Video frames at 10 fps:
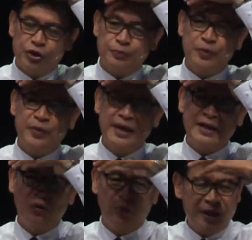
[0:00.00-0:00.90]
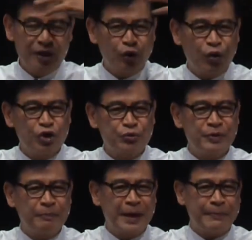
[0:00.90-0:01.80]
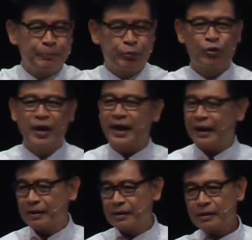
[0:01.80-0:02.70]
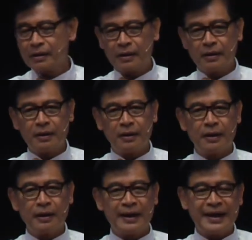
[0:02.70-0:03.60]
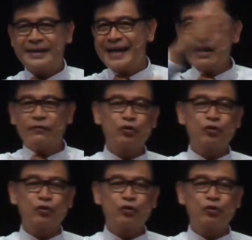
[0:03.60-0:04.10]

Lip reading: Spirit, and we need the Holy Spirit by prayer. And at the end of